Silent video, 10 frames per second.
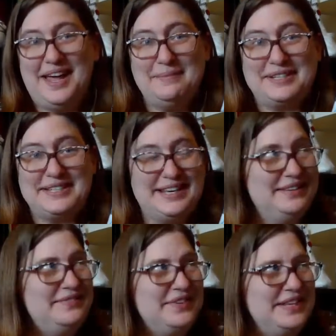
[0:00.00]
I'm
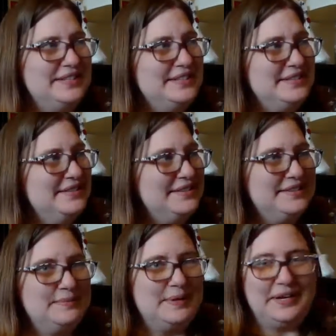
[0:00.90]
excited for this.
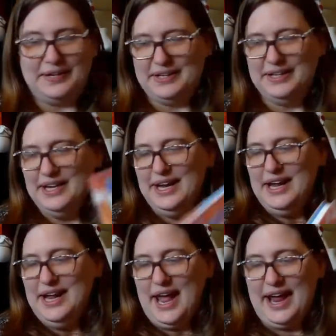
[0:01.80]
This will be good.
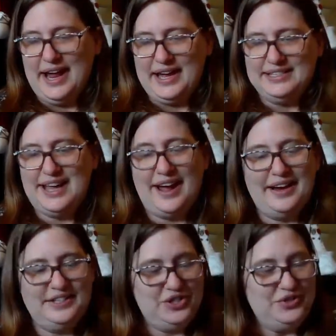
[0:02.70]
And
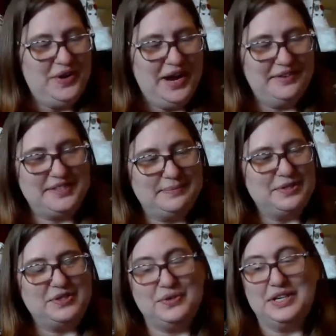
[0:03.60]
I do have
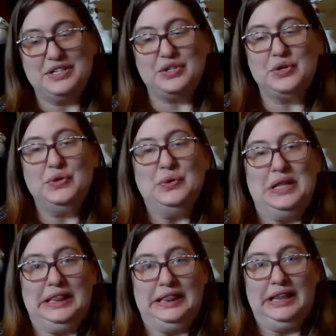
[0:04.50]
some students
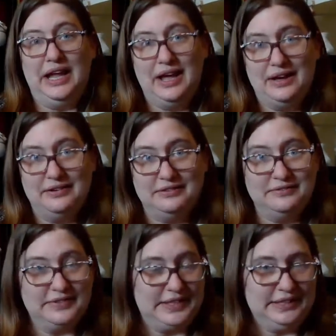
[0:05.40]
who
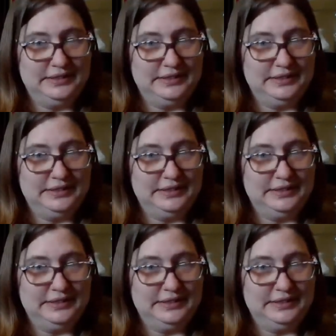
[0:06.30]
love